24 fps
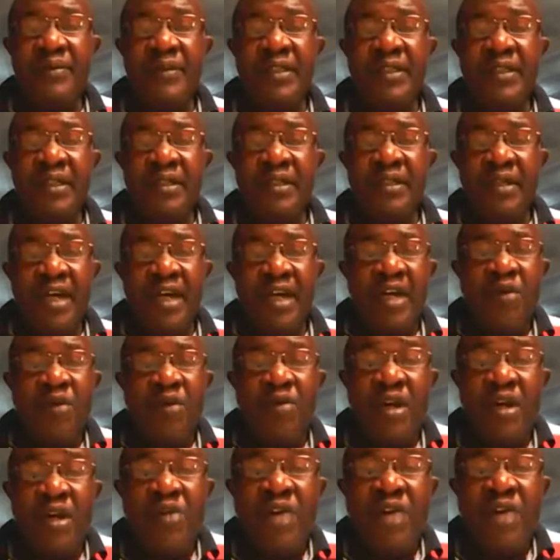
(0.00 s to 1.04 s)
And what do I
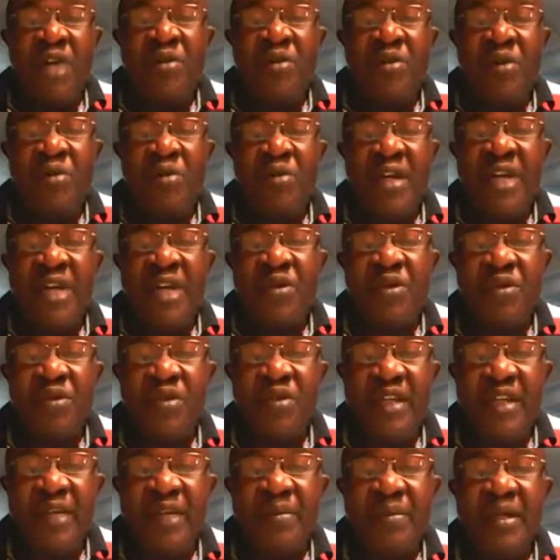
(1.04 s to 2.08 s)
do when I talk to them?
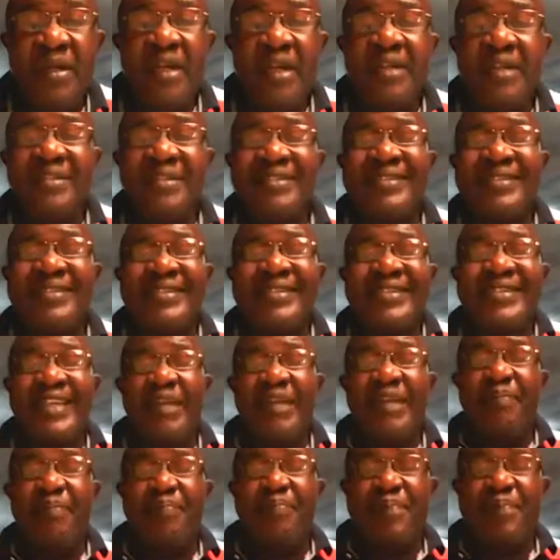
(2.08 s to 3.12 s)

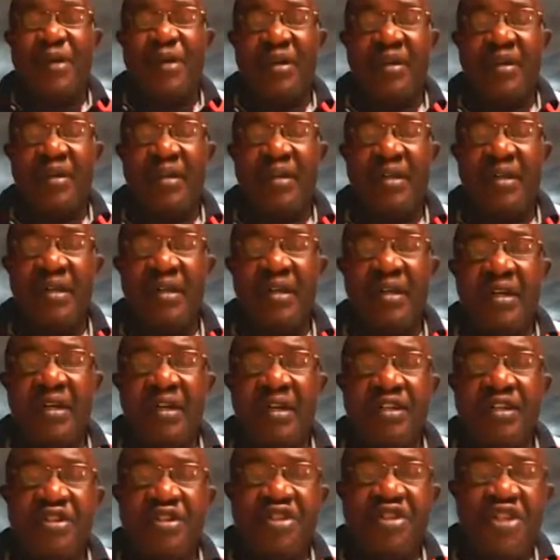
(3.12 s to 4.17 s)
Simple.
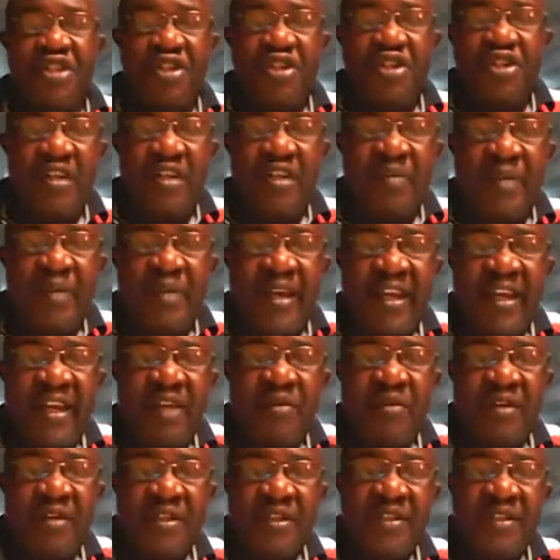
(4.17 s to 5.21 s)
Show them their
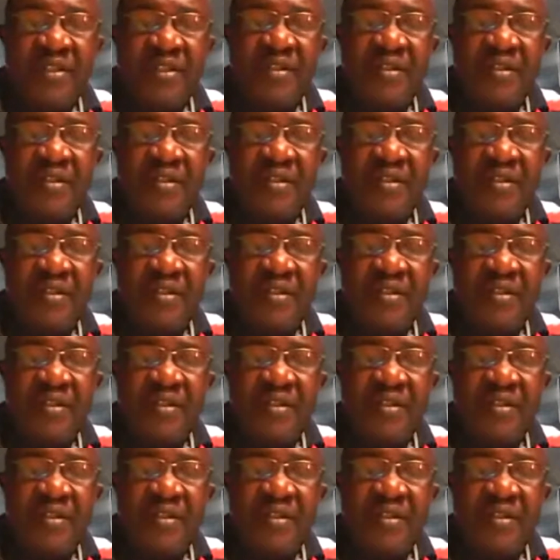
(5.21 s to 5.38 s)
ignorance.